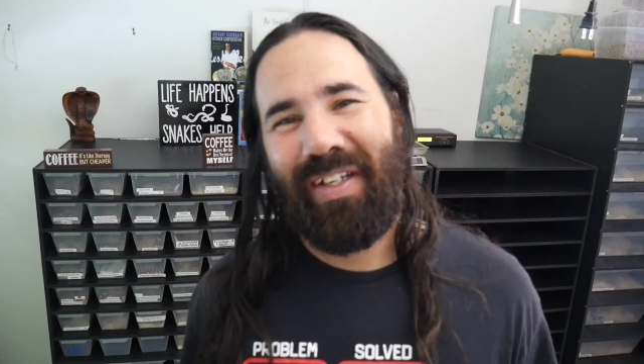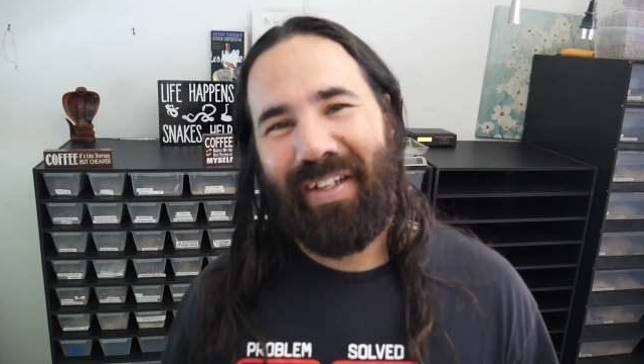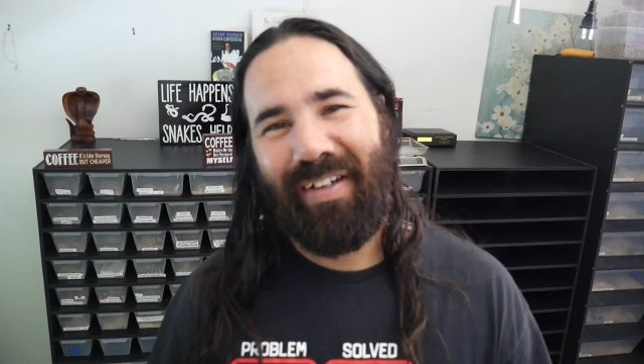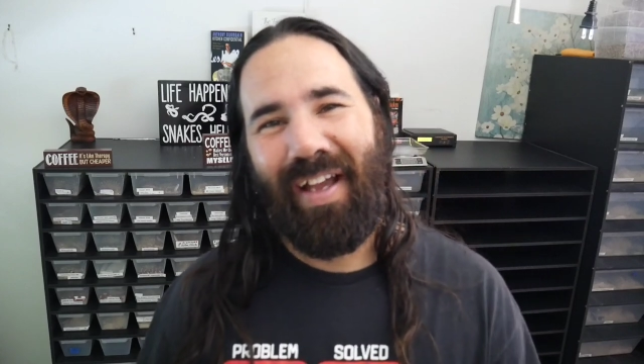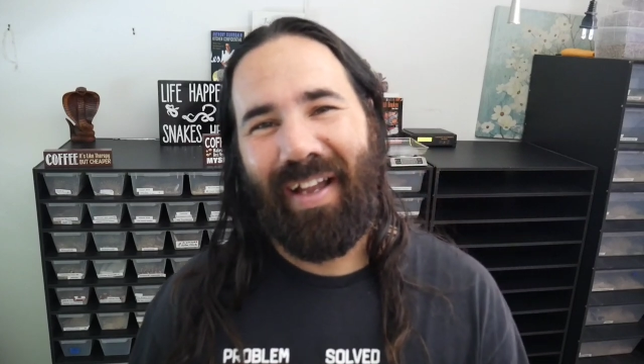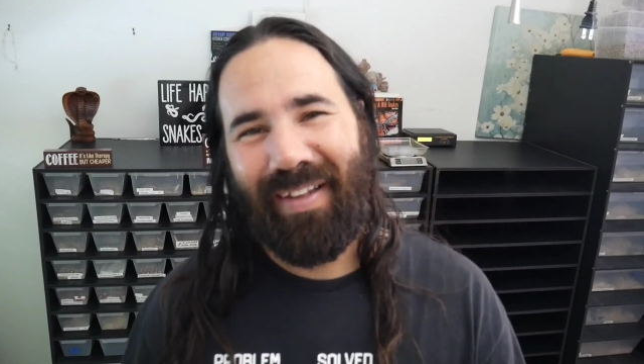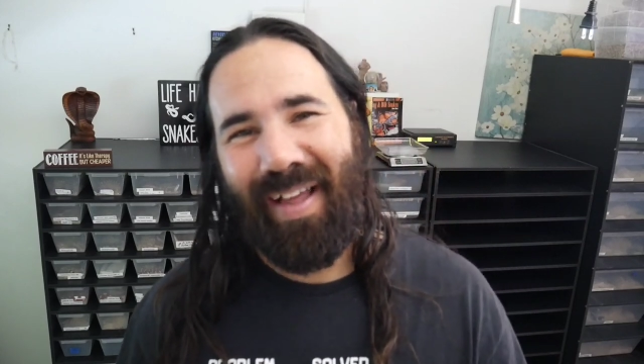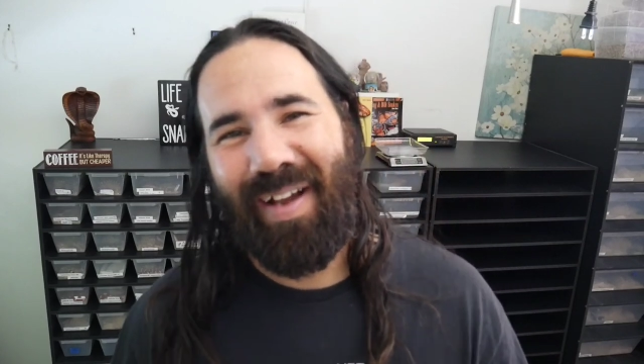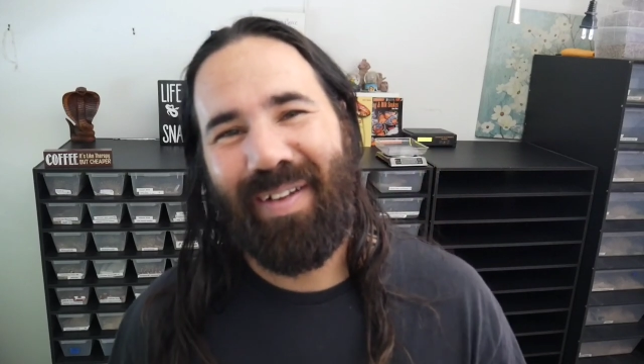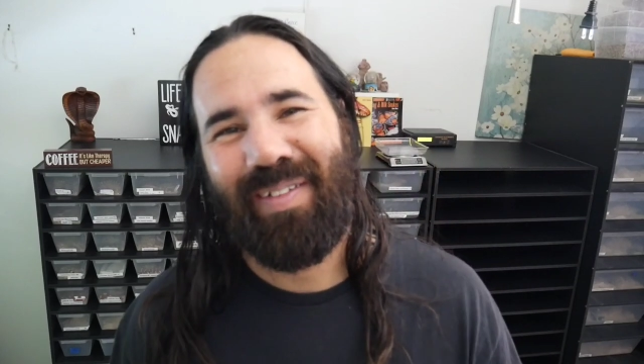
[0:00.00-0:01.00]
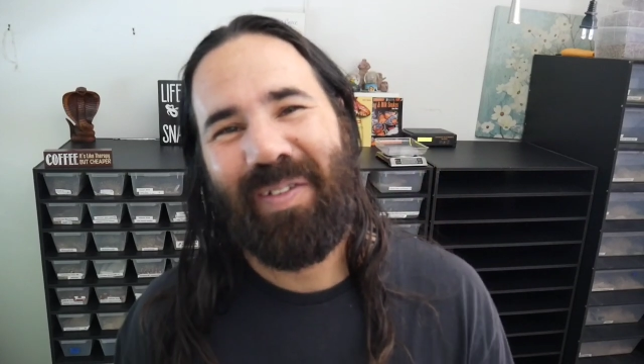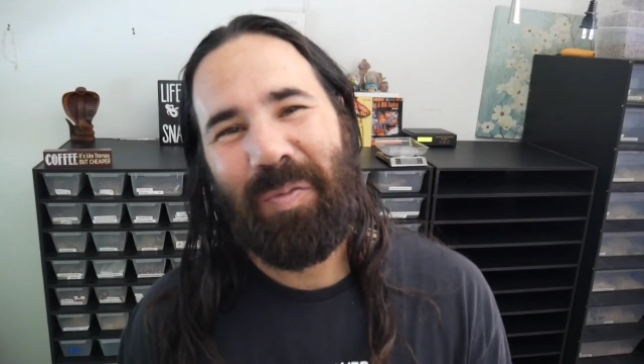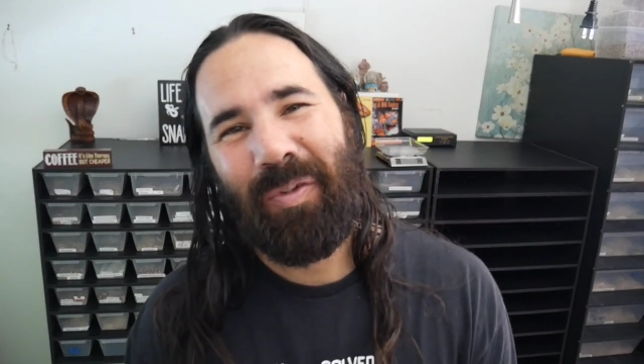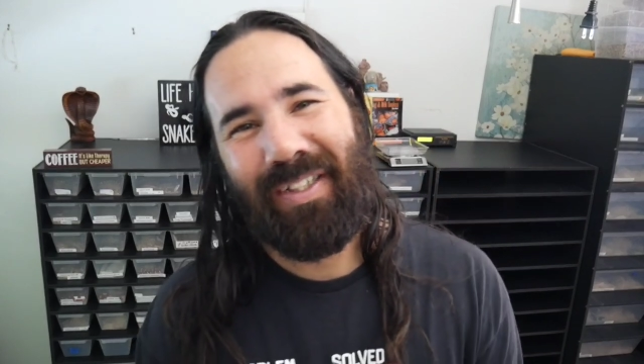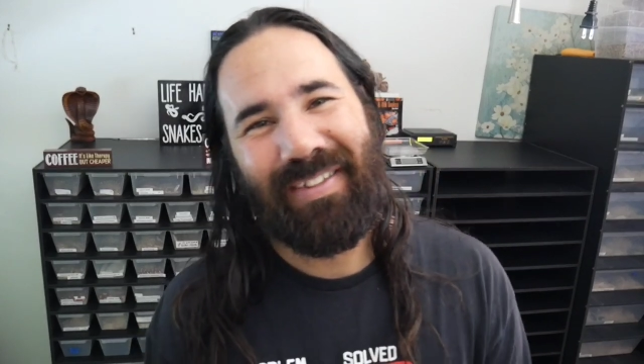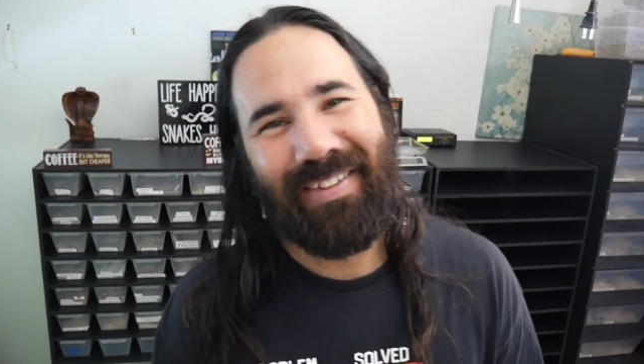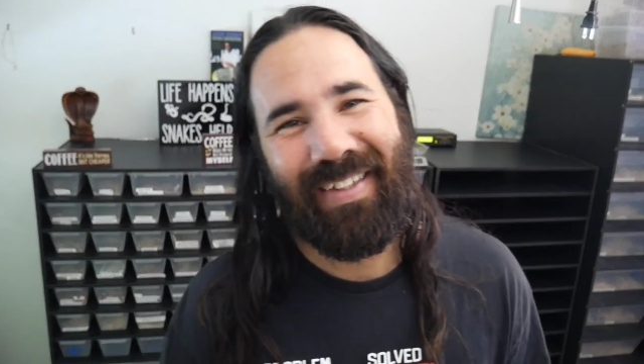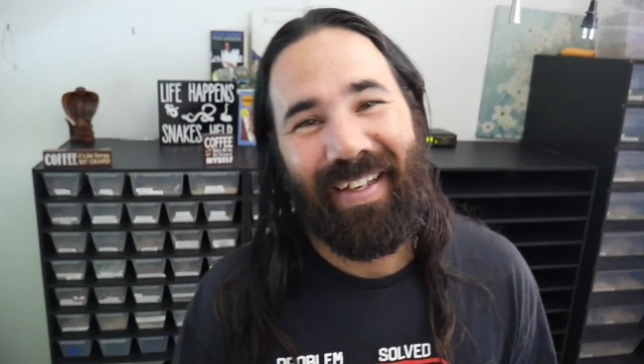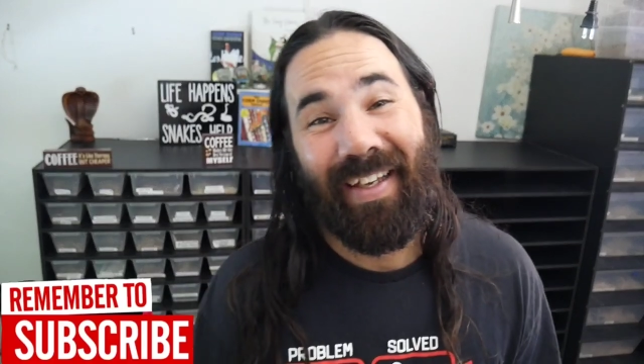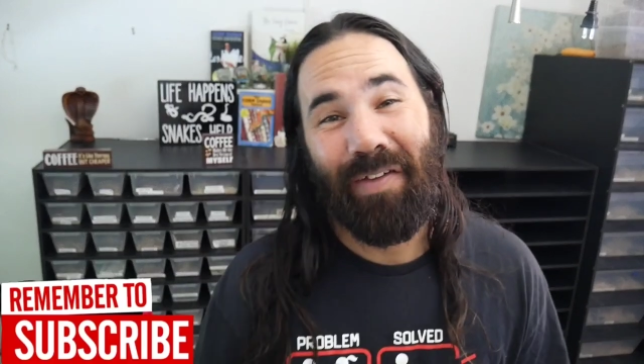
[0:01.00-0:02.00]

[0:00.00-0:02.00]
here at Cloud Colubrids.